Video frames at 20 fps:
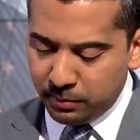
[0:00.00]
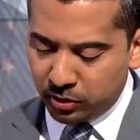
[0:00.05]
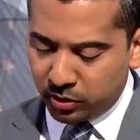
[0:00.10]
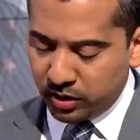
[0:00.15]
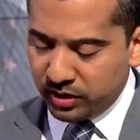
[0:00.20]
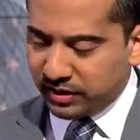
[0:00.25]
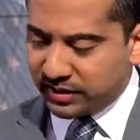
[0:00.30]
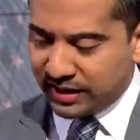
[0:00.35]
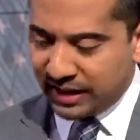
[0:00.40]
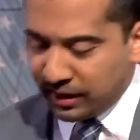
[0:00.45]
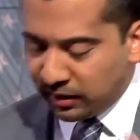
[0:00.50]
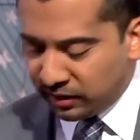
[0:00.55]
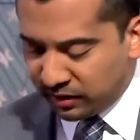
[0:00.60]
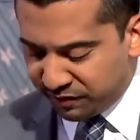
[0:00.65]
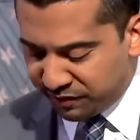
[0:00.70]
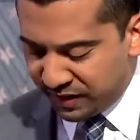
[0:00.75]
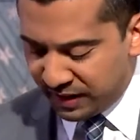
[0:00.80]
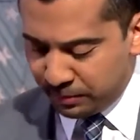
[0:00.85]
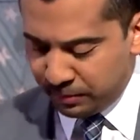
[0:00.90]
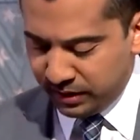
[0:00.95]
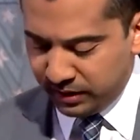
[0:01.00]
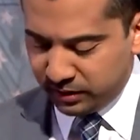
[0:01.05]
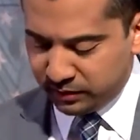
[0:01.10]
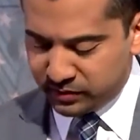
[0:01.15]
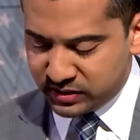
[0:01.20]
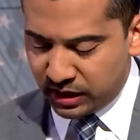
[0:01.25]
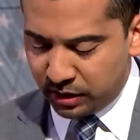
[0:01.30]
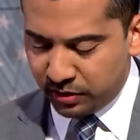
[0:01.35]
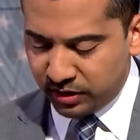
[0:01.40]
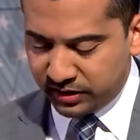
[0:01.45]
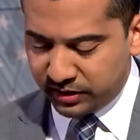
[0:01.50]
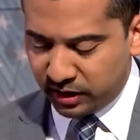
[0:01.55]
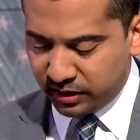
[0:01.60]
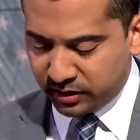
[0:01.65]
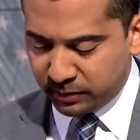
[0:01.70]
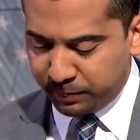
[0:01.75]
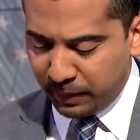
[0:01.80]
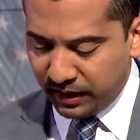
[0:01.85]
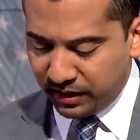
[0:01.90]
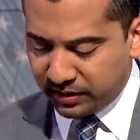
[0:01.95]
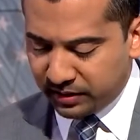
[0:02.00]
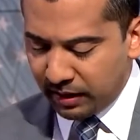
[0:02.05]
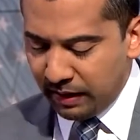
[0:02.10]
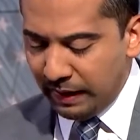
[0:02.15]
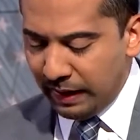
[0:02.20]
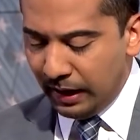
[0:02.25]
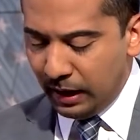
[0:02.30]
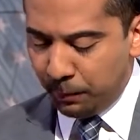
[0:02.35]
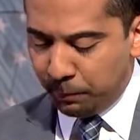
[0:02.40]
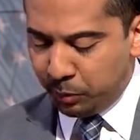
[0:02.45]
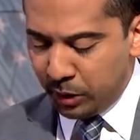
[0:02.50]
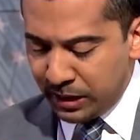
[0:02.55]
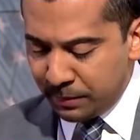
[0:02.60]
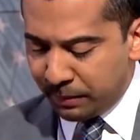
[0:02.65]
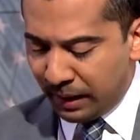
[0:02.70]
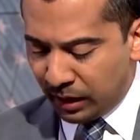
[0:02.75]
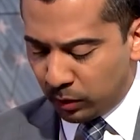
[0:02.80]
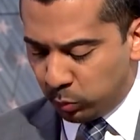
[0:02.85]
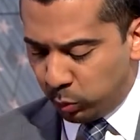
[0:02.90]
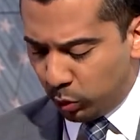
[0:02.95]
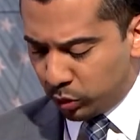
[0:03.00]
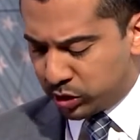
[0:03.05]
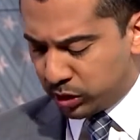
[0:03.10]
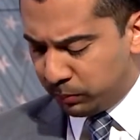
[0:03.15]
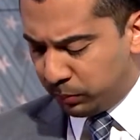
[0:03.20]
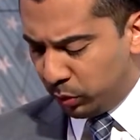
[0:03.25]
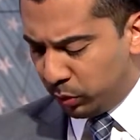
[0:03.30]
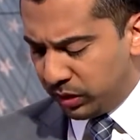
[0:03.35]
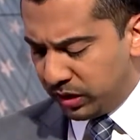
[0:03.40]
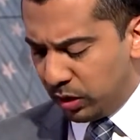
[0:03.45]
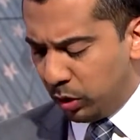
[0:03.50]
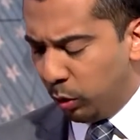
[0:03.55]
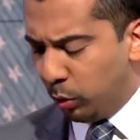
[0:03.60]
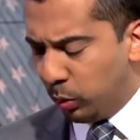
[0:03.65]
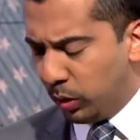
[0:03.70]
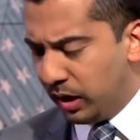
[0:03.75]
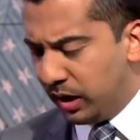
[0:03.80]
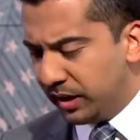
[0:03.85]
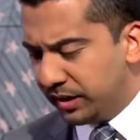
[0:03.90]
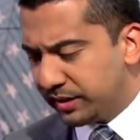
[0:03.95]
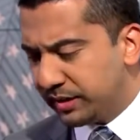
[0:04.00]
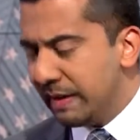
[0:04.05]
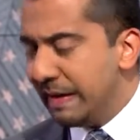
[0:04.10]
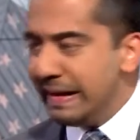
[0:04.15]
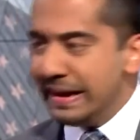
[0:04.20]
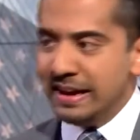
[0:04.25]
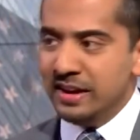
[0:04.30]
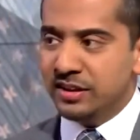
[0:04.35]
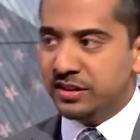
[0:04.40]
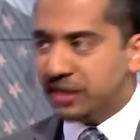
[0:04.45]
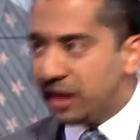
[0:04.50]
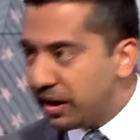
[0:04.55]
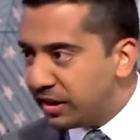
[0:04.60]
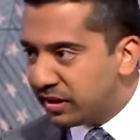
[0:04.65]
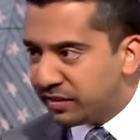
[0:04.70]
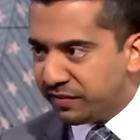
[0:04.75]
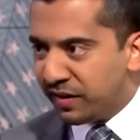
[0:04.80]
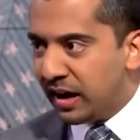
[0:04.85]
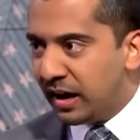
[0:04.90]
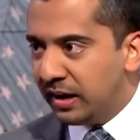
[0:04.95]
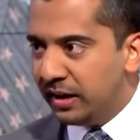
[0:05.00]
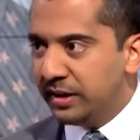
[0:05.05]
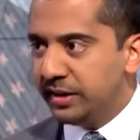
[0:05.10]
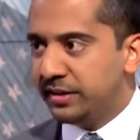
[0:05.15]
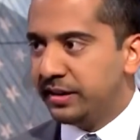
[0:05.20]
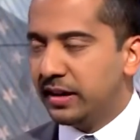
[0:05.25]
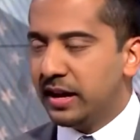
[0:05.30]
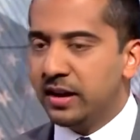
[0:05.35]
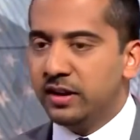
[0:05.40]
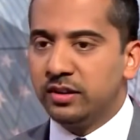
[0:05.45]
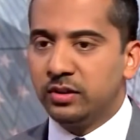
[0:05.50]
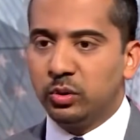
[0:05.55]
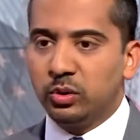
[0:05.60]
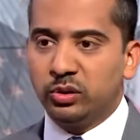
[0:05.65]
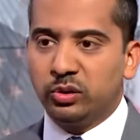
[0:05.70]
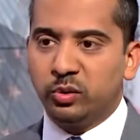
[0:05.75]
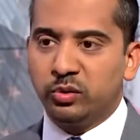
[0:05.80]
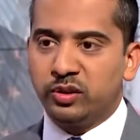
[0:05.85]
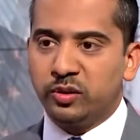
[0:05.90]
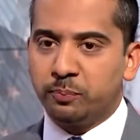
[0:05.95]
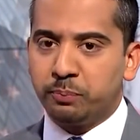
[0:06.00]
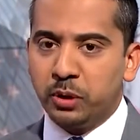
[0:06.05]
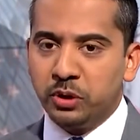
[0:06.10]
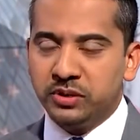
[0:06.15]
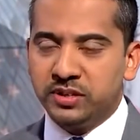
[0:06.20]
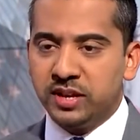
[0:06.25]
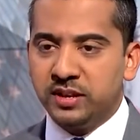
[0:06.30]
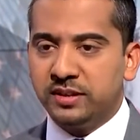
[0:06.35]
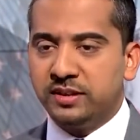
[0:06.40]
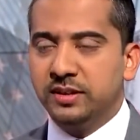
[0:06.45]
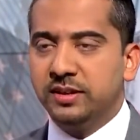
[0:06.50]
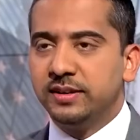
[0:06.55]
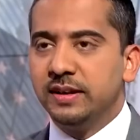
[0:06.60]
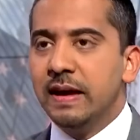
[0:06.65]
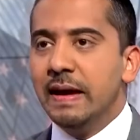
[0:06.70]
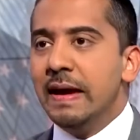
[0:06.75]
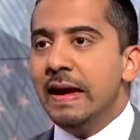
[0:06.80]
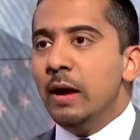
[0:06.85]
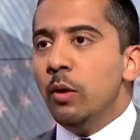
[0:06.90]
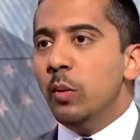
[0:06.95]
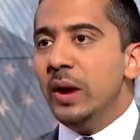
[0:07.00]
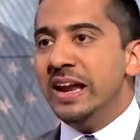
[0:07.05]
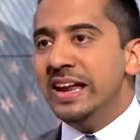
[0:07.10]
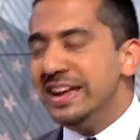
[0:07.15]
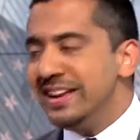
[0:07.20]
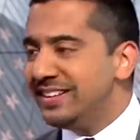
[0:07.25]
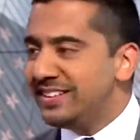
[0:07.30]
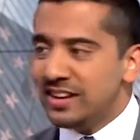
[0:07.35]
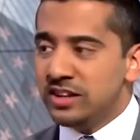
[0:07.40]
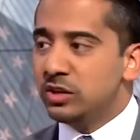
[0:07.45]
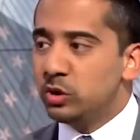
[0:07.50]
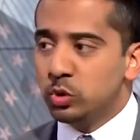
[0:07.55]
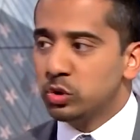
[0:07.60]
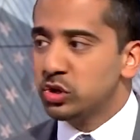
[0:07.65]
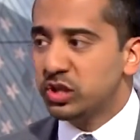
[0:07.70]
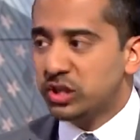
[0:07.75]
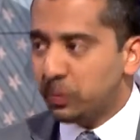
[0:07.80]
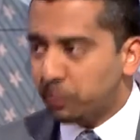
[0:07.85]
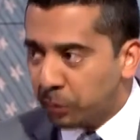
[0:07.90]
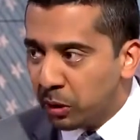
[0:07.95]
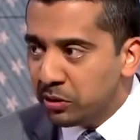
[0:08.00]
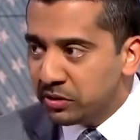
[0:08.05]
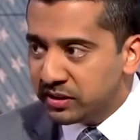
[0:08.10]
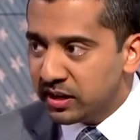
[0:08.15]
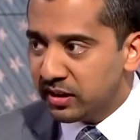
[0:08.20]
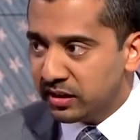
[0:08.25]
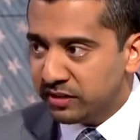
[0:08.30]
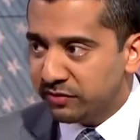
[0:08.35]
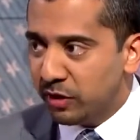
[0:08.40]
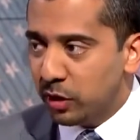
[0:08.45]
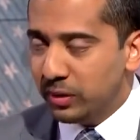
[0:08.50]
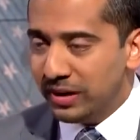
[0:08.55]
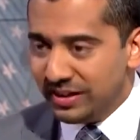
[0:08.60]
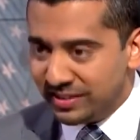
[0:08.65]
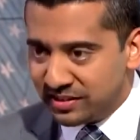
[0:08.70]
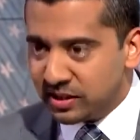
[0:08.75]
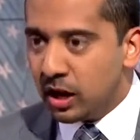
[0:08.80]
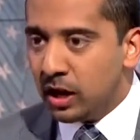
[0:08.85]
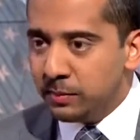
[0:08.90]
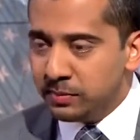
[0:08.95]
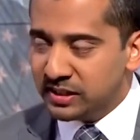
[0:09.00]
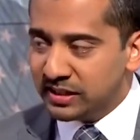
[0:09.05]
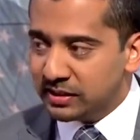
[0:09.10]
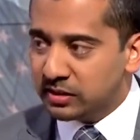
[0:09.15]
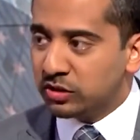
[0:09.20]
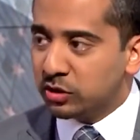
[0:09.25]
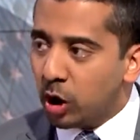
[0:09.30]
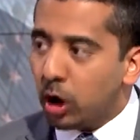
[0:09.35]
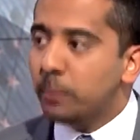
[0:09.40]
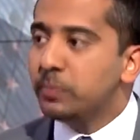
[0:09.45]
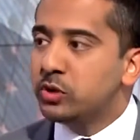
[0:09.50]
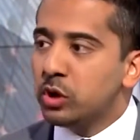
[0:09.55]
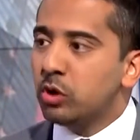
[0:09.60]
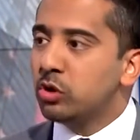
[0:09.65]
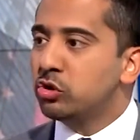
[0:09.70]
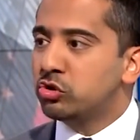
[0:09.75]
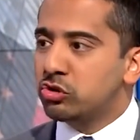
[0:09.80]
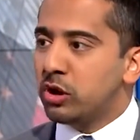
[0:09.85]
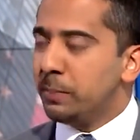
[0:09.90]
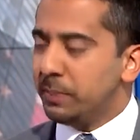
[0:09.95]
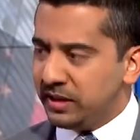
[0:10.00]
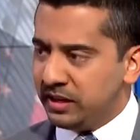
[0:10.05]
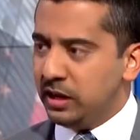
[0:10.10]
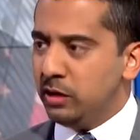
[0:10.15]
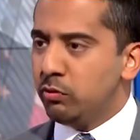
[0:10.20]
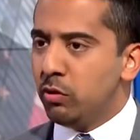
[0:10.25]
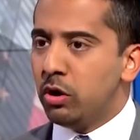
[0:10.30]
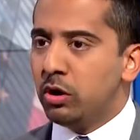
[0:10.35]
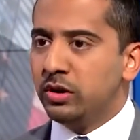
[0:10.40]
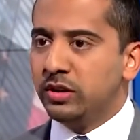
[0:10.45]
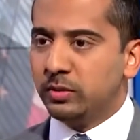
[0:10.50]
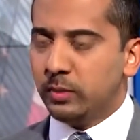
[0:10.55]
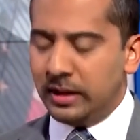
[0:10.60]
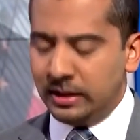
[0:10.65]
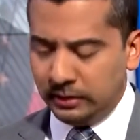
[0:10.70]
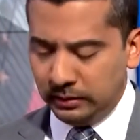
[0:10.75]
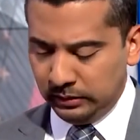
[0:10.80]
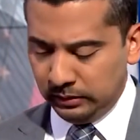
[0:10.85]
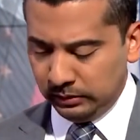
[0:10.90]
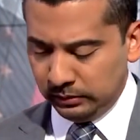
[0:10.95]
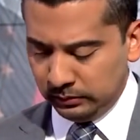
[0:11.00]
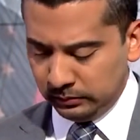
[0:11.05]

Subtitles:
immigrants, kill the families of terror suspects, bring back waterboarding or worse, incites violence against all sorts of protesters. When he says you're just a protest vote, it's time to stop Donald Trump. Is he wrong as well?